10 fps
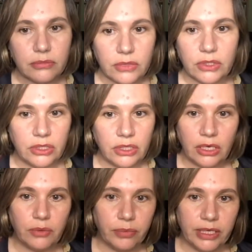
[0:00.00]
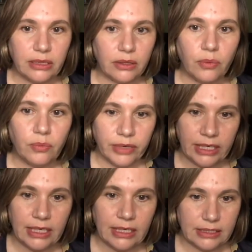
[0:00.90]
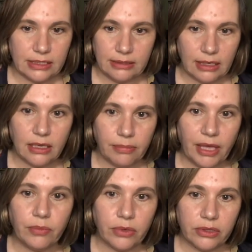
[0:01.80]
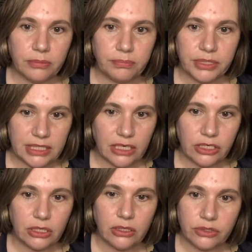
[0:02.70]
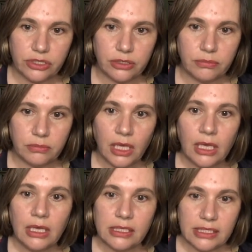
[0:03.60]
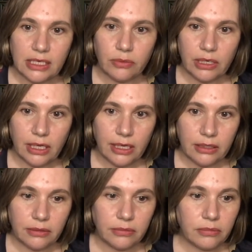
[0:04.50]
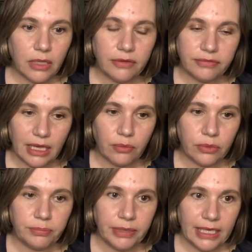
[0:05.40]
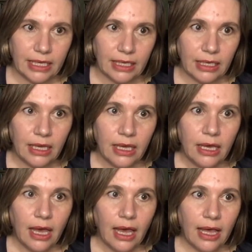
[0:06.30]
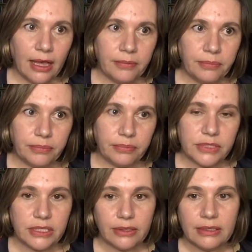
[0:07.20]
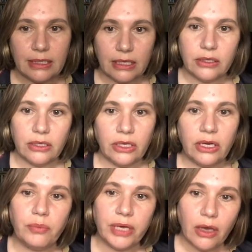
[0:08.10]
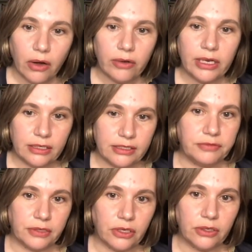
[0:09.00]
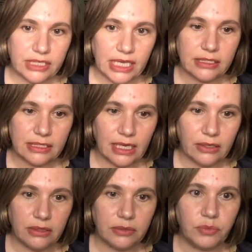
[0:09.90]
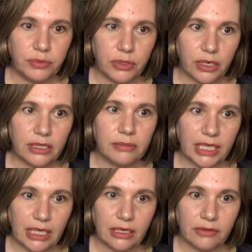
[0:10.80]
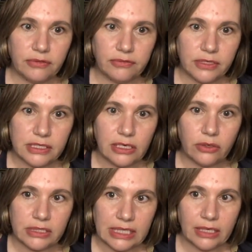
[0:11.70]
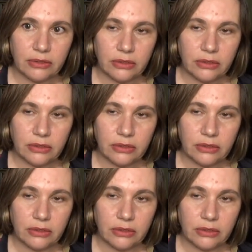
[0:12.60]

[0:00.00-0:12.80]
you know, we need to think about what the potential long-term sequelae of that will be. So I think, you know, we are in a different context now than we were at the beginning of the first lockdown.